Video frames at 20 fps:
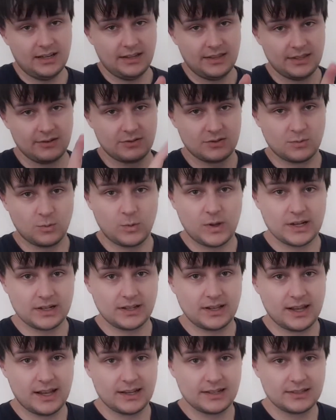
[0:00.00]
there is one
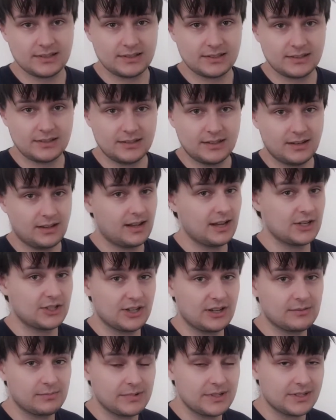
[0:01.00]
cuss. I
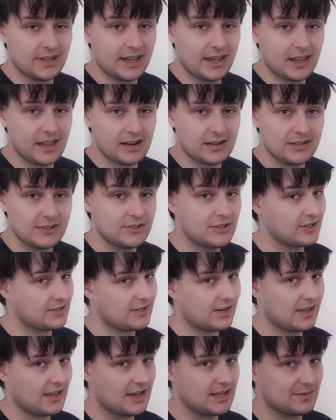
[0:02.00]
shan't be saying it, just
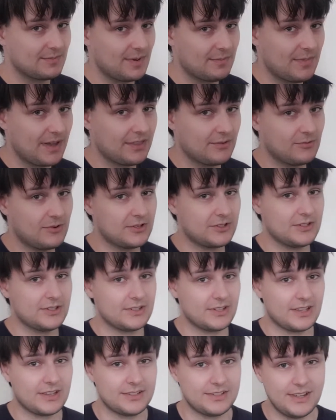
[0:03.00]
in case my mother watches
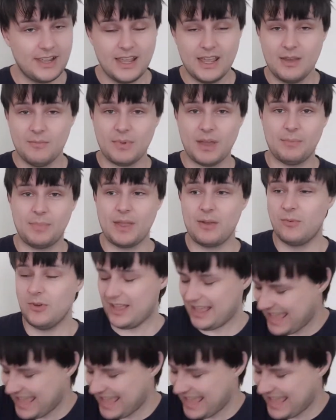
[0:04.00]
this. But be